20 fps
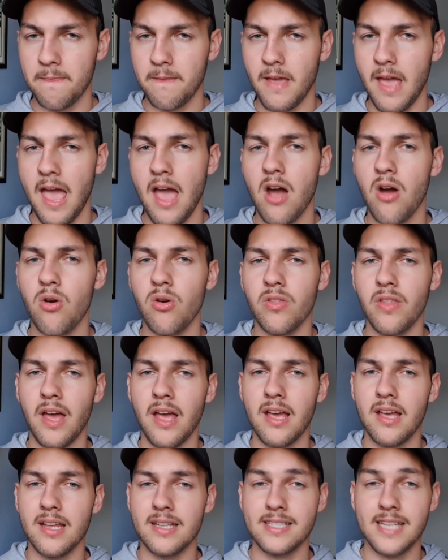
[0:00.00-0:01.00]
how
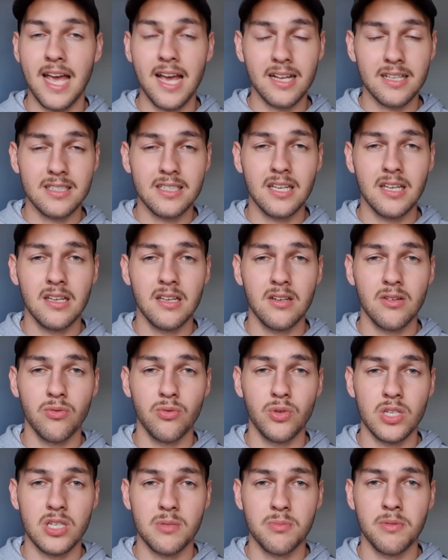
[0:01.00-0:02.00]
they attacked
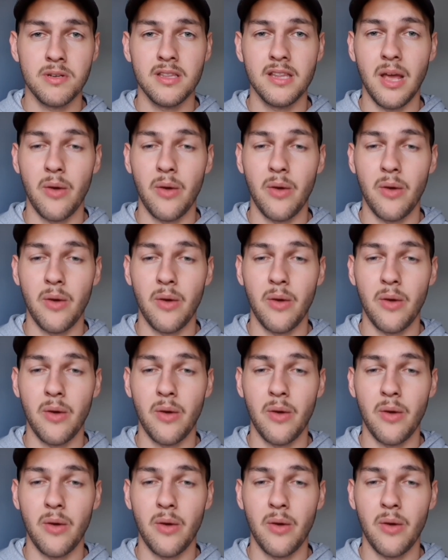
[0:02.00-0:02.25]
Richmond.